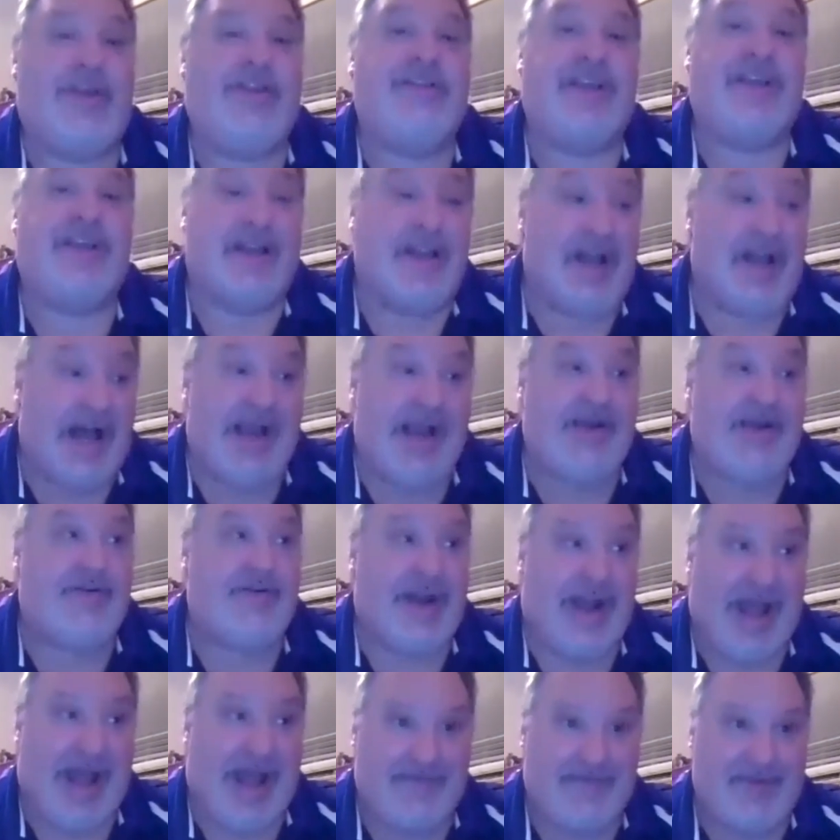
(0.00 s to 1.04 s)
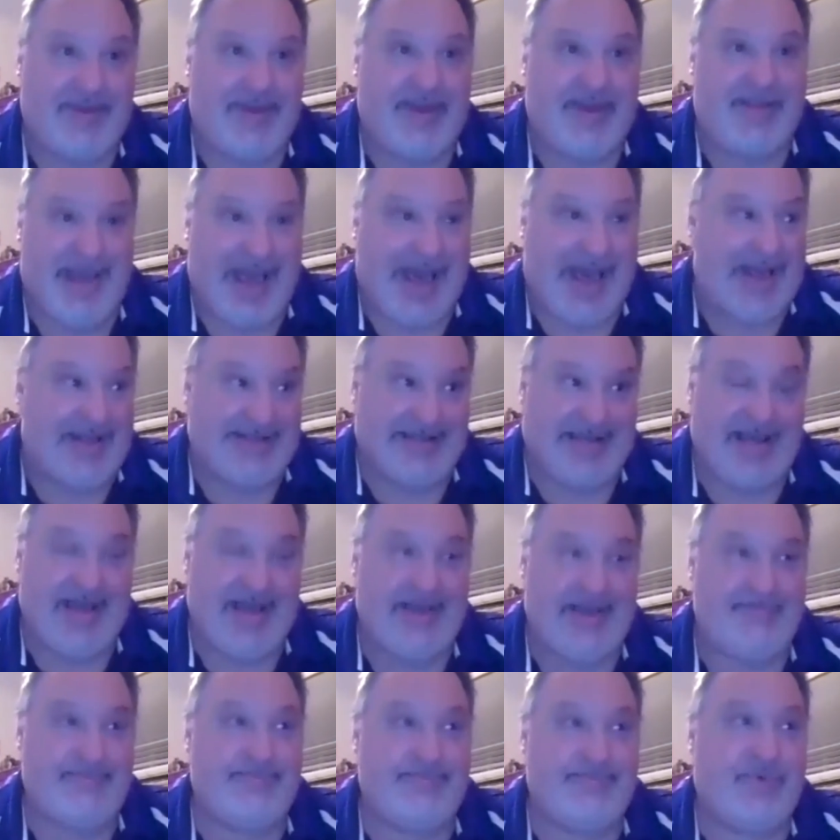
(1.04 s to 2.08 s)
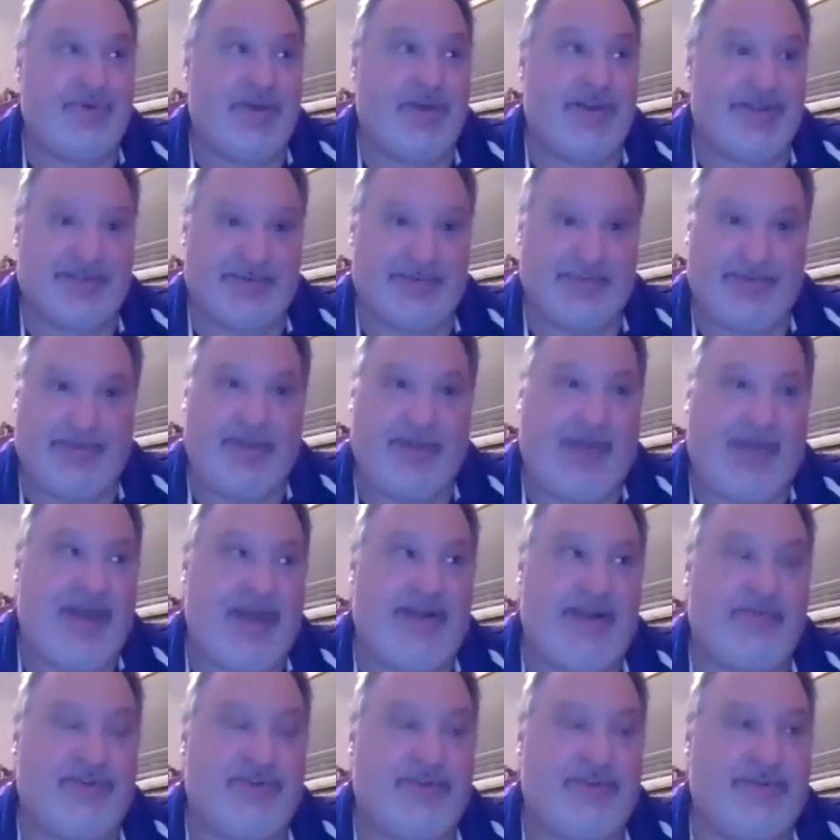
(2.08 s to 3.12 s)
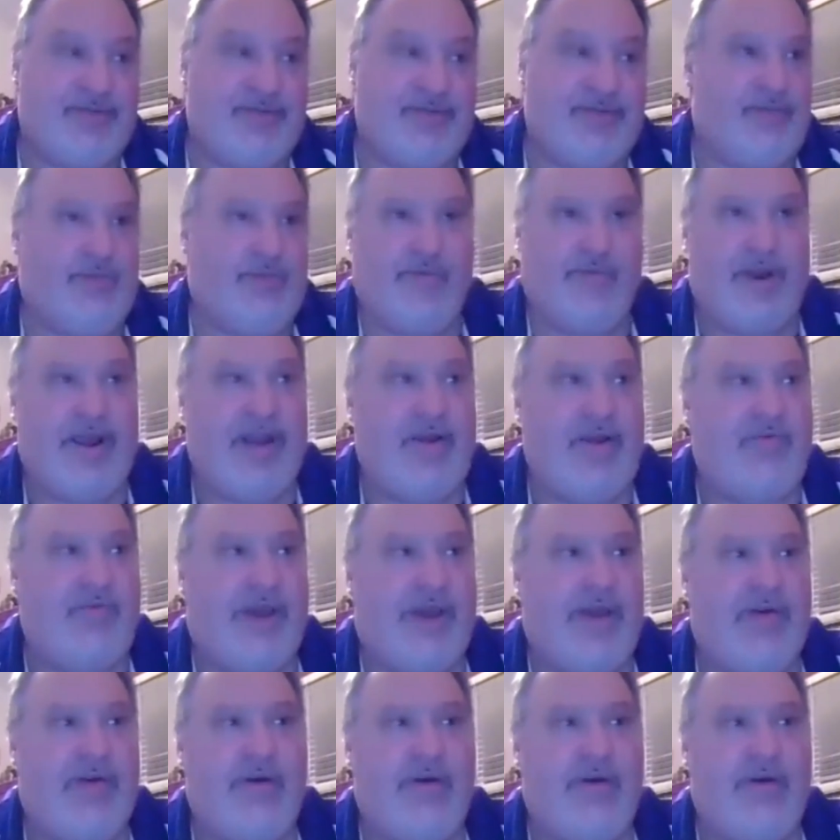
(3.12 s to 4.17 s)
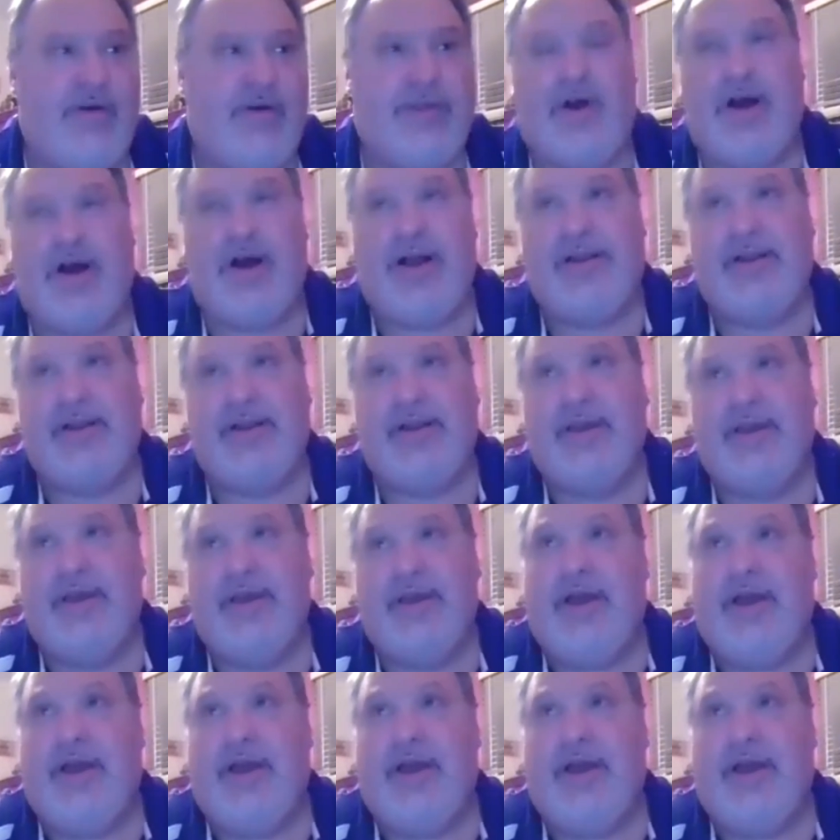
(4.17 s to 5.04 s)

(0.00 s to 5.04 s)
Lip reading: we did hire an advocate that time, because again, it was way early on,